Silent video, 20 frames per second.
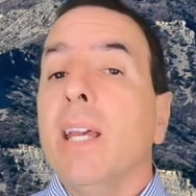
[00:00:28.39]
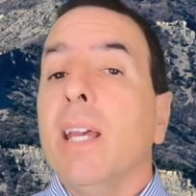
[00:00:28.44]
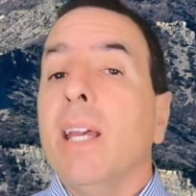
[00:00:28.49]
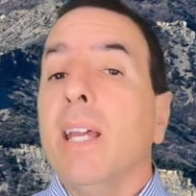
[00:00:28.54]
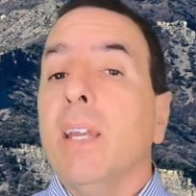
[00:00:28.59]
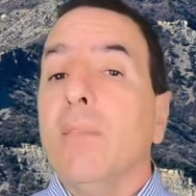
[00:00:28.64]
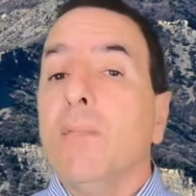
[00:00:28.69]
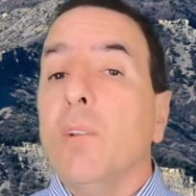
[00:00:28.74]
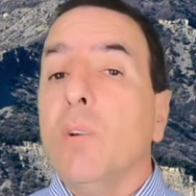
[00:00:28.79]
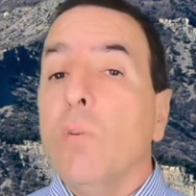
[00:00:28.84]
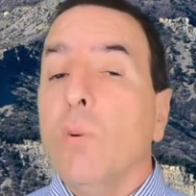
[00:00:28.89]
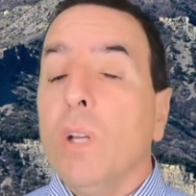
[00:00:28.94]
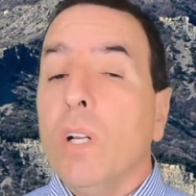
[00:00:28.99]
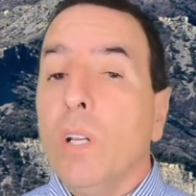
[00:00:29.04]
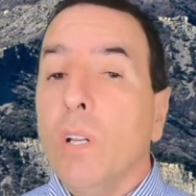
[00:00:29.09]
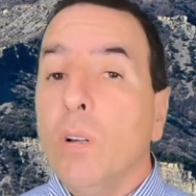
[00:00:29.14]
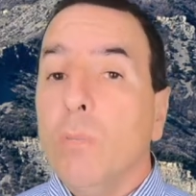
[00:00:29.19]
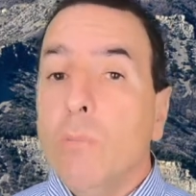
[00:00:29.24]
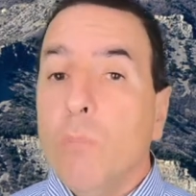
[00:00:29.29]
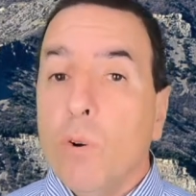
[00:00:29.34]
And if you want to
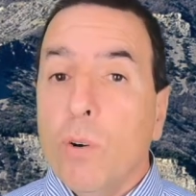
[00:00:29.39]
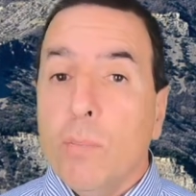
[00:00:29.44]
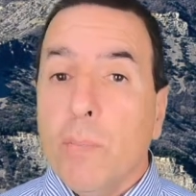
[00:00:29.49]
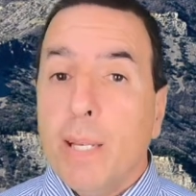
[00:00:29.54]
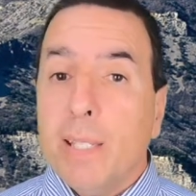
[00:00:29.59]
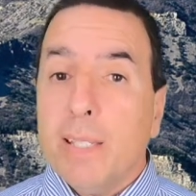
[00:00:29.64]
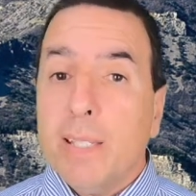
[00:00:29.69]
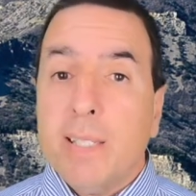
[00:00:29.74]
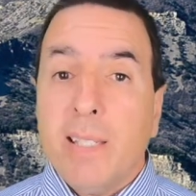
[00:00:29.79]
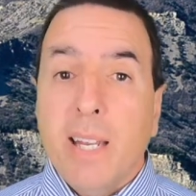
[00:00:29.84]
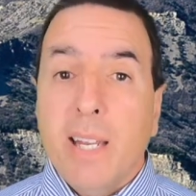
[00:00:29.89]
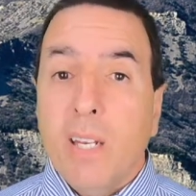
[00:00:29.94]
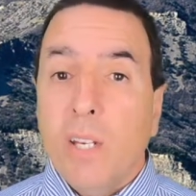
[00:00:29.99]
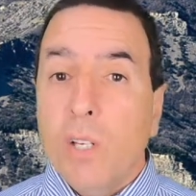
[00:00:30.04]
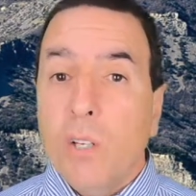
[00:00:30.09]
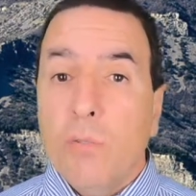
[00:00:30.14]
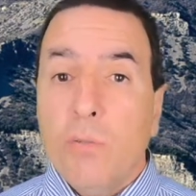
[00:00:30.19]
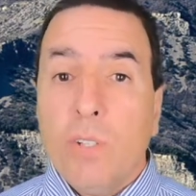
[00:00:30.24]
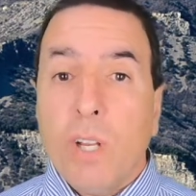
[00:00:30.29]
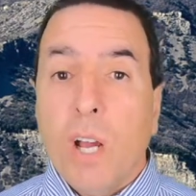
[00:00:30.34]
learn more about the state of
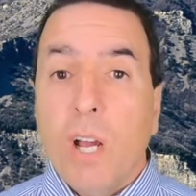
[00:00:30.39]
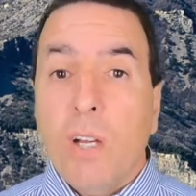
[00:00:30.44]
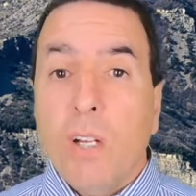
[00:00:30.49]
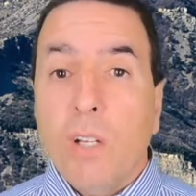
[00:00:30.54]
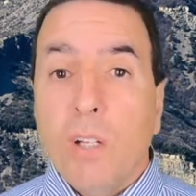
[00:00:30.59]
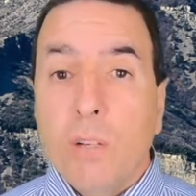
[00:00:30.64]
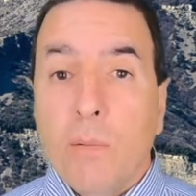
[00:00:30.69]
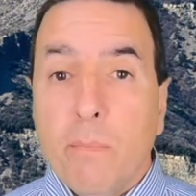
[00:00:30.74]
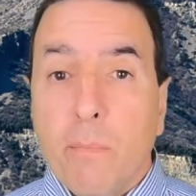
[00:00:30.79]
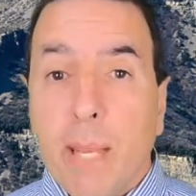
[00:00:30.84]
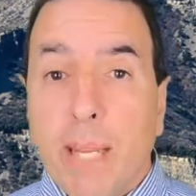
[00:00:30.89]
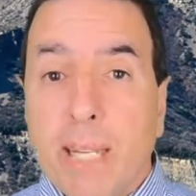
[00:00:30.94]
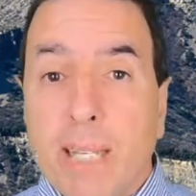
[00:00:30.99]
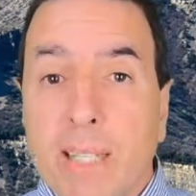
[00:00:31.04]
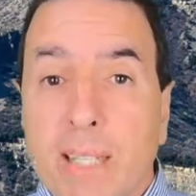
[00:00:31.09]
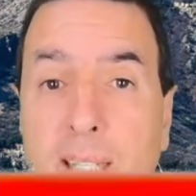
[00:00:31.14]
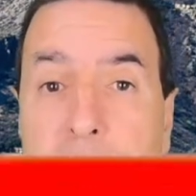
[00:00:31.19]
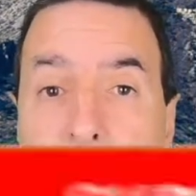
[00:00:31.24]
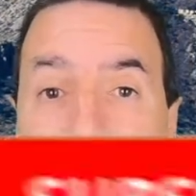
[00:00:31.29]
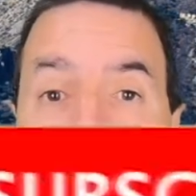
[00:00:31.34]
Utah, you may
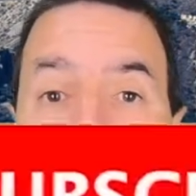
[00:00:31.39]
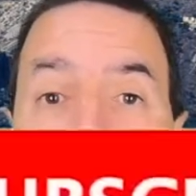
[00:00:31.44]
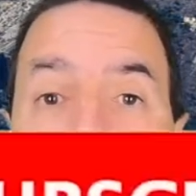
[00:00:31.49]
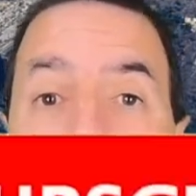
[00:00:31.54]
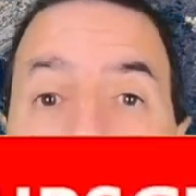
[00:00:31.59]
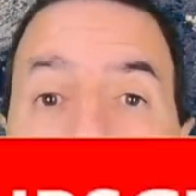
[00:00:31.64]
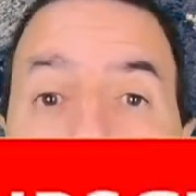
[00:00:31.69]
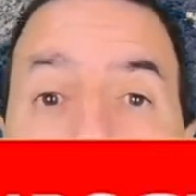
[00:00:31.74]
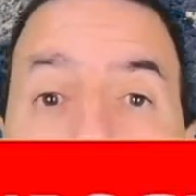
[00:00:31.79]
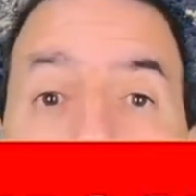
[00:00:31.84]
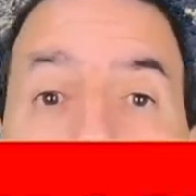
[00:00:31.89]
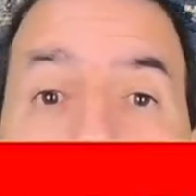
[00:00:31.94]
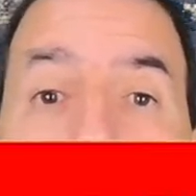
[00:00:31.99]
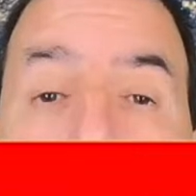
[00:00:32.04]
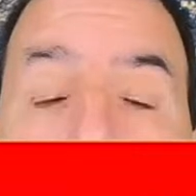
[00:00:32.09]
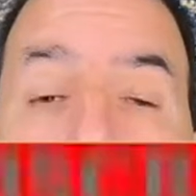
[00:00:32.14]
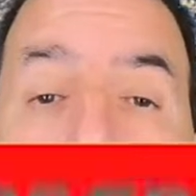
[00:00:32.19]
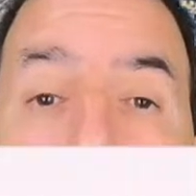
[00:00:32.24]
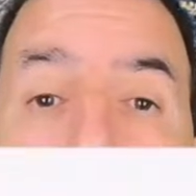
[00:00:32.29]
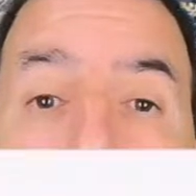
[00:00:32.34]
consider tapping that
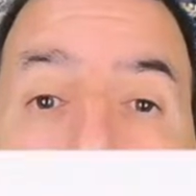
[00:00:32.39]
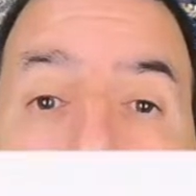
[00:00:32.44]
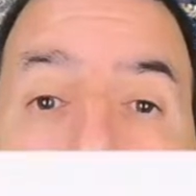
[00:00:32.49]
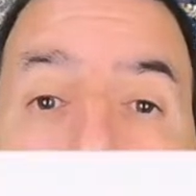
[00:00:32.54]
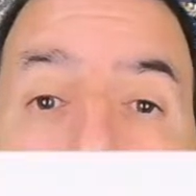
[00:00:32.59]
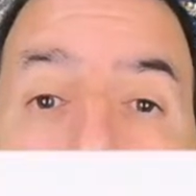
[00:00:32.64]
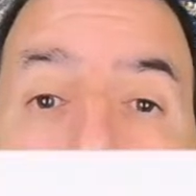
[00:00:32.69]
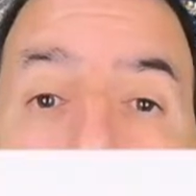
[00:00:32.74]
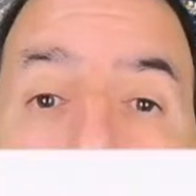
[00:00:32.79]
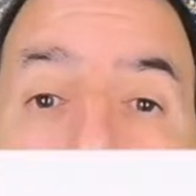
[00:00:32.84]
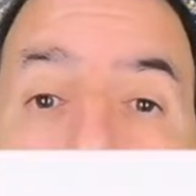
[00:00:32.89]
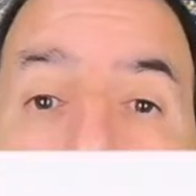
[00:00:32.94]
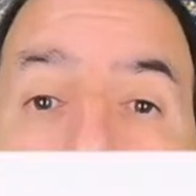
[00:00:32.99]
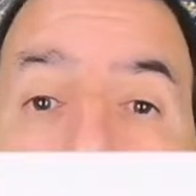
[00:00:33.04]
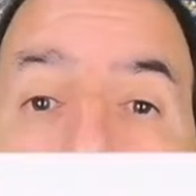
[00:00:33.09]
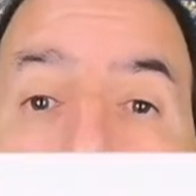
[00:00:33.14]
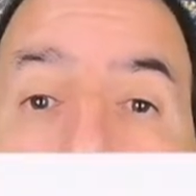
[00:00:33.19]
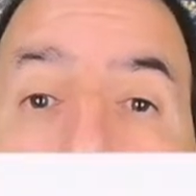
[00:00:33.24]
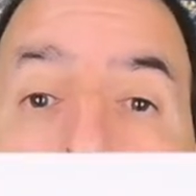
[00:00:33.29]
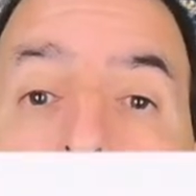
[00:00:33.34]
subscribe button down
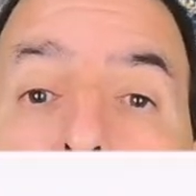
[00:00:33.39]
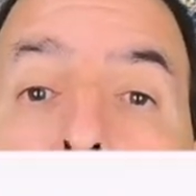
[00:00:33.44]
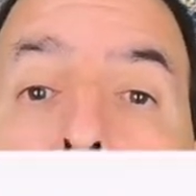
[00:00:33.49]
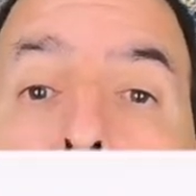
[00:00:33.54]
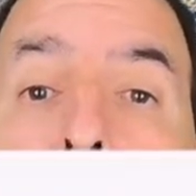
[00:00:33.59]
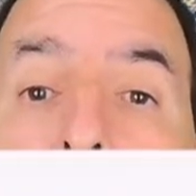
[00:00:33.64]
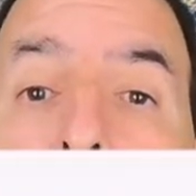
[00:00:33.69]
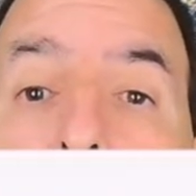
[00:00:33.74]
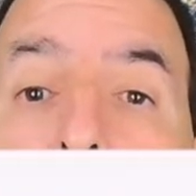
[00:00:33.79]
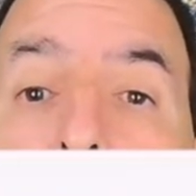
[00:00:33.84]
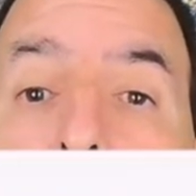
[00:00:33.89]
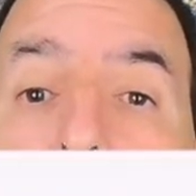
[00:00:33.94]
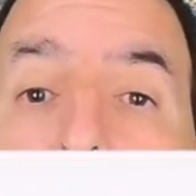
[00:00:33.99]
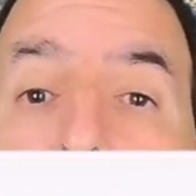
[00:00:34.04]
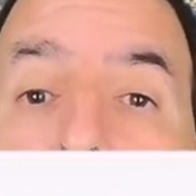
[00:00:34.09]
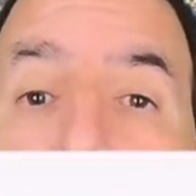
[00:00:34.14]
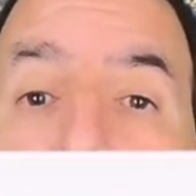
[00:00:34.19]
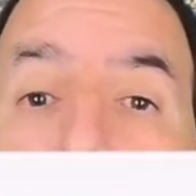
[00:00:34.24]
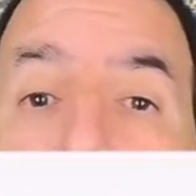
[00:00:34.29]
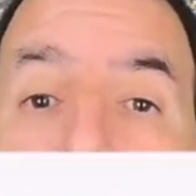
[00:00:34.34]
below and hitting that
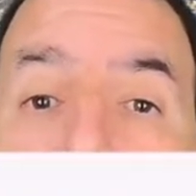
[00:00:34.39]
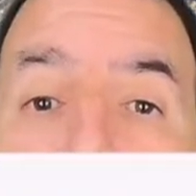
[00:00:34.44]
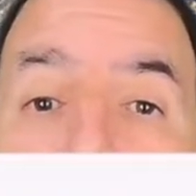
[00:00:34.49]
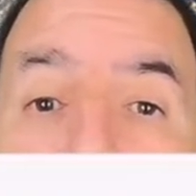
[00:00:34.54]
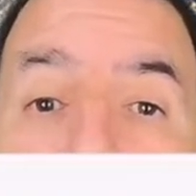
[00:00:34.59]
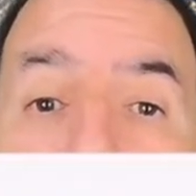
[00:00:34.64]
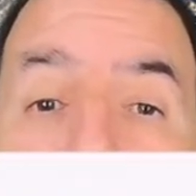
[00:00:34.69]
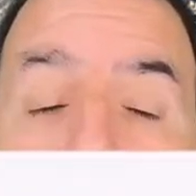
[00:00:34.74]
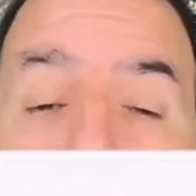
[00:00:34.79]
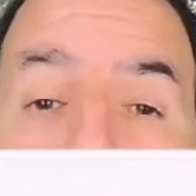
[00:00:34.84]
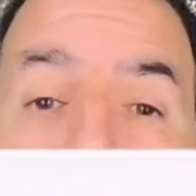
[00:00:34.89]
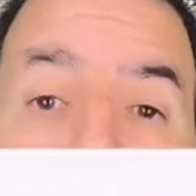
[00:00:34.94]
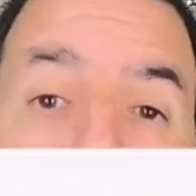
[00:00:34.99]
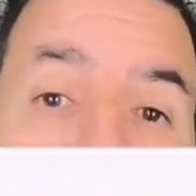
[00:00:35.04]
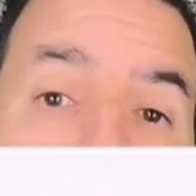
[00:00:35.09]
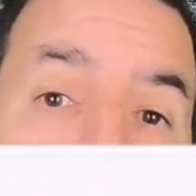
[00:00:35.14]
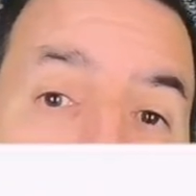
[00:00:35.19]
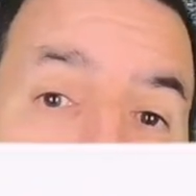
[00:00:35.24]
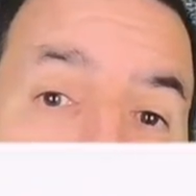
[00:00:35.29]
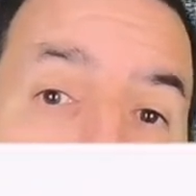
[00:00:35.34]
bell notification,
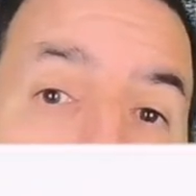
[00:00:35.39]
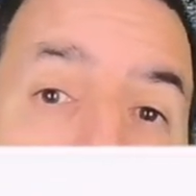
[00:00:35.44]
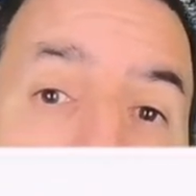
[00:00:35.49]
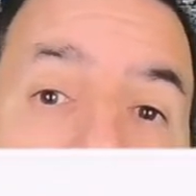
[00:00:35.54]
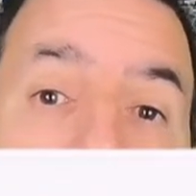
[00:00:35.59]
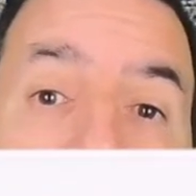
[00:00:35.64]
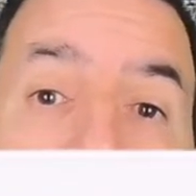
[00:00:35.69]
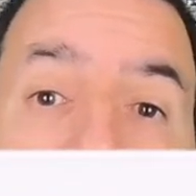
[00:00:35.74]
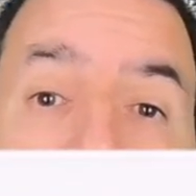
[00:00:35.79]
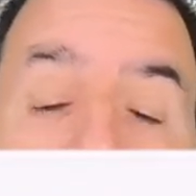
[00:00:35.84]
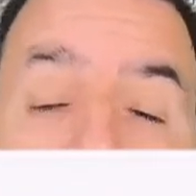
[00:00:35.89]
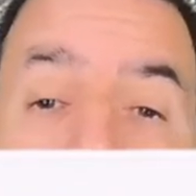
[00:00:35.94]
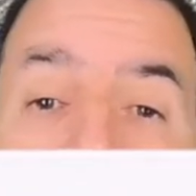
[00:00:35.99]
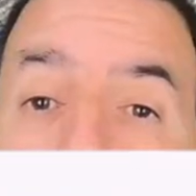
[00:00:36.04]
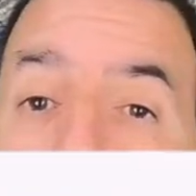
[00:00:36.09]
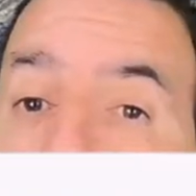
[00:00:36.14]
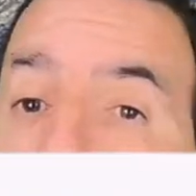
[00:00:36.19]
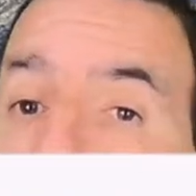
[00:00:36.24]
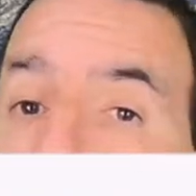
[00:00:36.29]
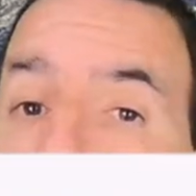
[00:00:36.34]
and you'll receive an alert
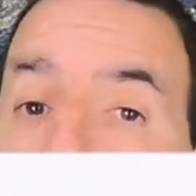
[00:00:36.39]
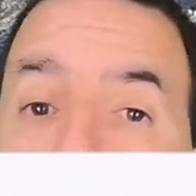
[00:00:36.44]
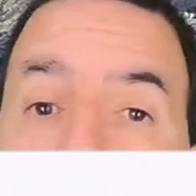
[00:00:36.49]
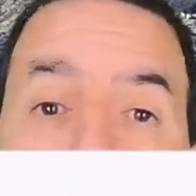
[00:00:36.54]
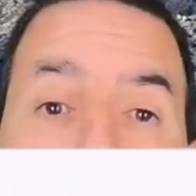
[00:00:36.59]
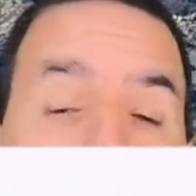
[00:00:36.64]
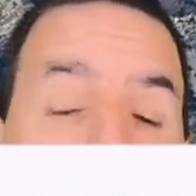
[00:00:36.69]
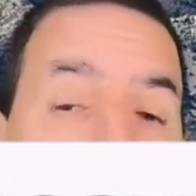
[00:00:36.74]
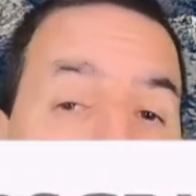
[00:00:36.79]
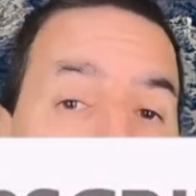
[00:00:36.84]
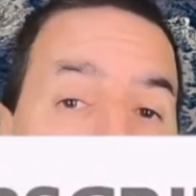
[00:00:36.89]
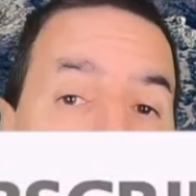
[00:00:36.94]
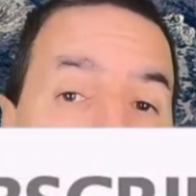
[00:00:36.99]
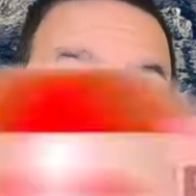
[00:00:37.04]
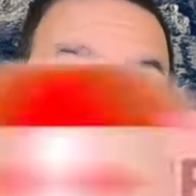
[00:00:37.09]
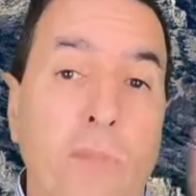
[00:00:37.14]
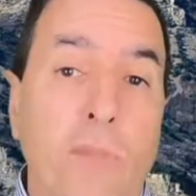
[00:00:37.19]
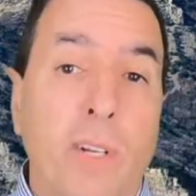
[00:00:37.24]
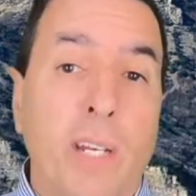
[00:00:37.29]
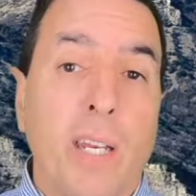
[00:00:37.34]
every time I release a
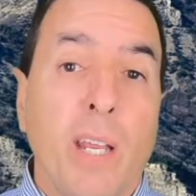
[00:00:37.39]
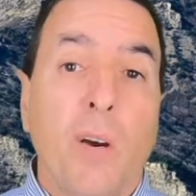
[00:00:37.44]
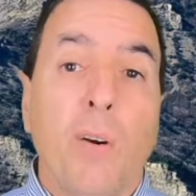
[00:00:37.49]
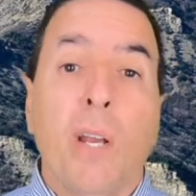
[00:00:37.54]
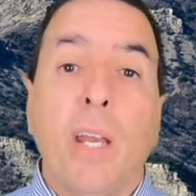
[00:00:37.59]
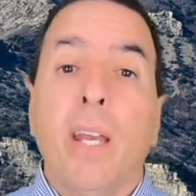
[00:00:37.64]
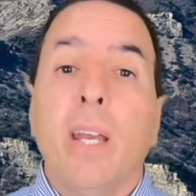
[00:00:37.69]
new video.